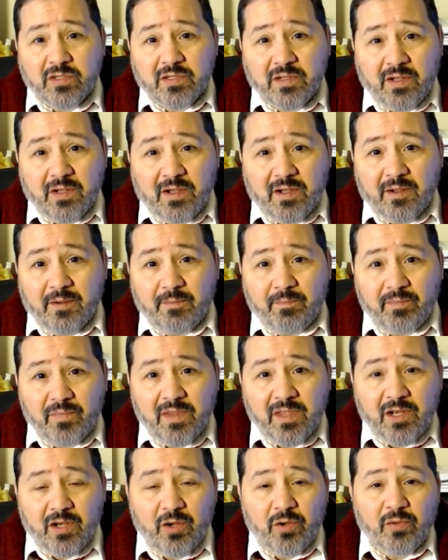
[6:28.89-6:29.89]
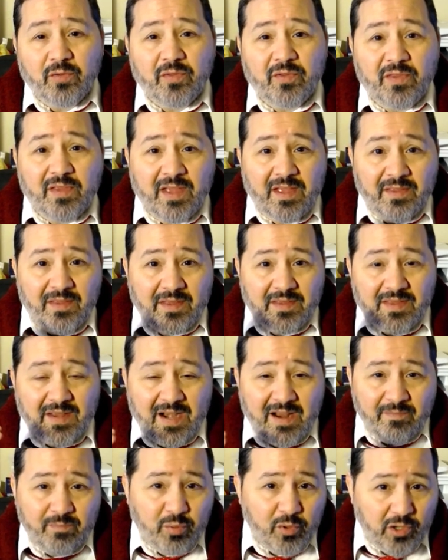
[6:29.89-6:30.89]
that
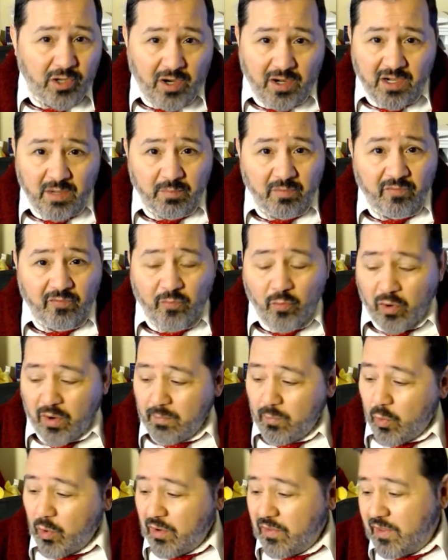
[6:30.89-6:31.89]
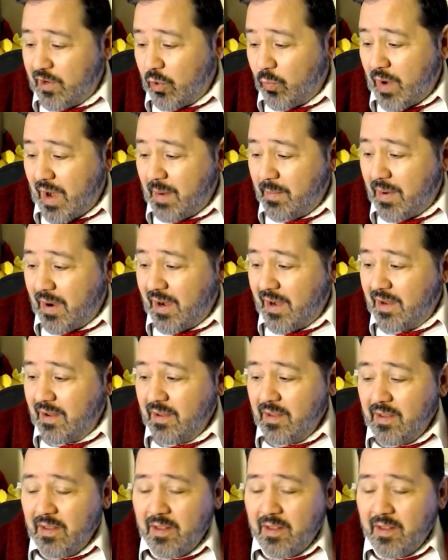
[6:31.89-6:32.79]
I put on here before, More Than a Rabbi,